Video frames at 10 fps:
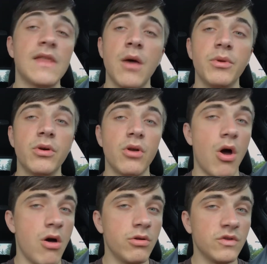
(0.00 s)
Now I'm gonna go to
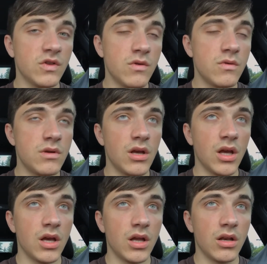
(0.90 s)
AutoZone
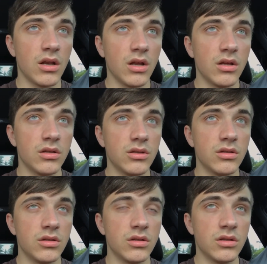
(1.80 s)
and
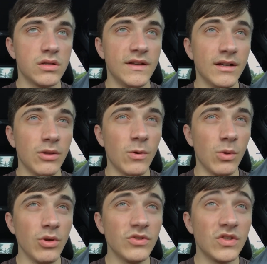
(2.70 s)
take a little
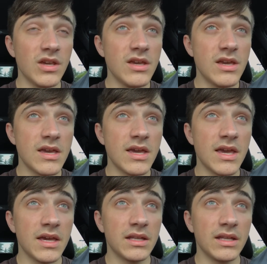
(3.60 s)
look-ski
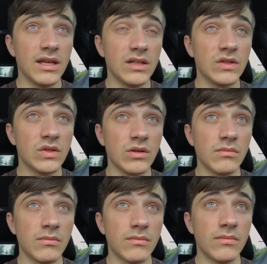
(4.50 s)
and get
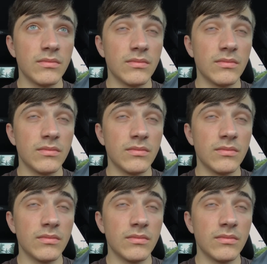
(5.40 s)
some